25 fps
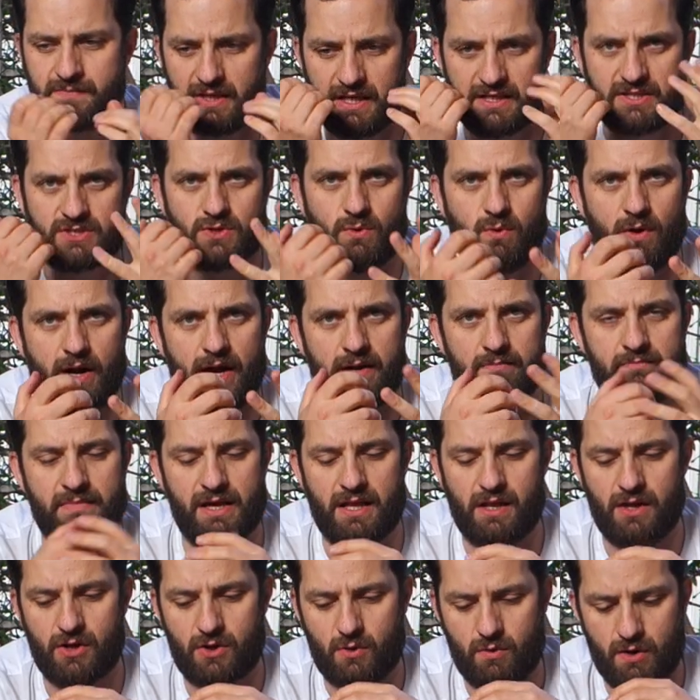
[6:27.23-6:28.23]
It's quite
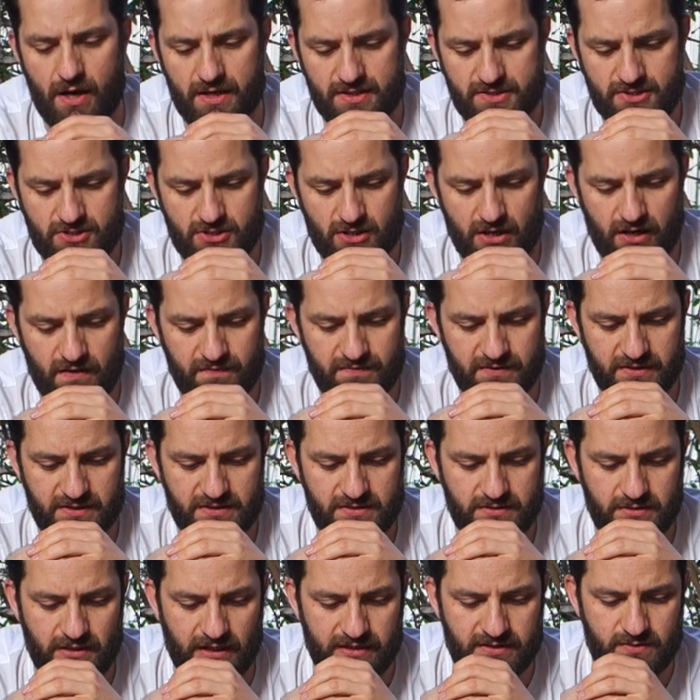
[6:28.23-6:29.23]
mellow, quite soft.
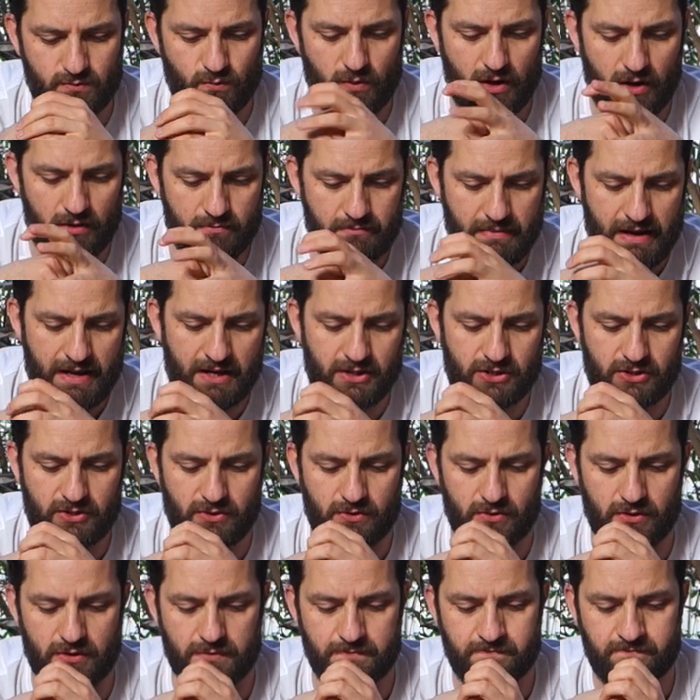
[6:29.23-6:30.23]
It's well
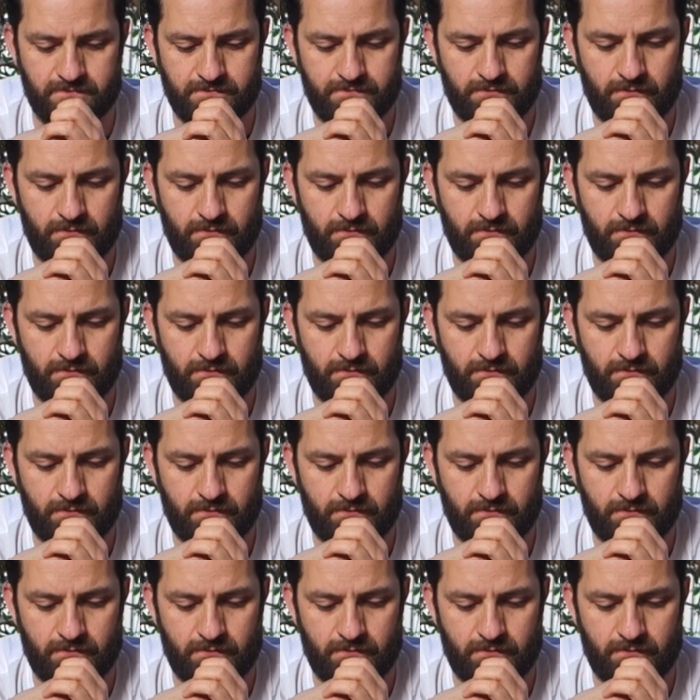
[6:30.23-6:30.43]
manicured.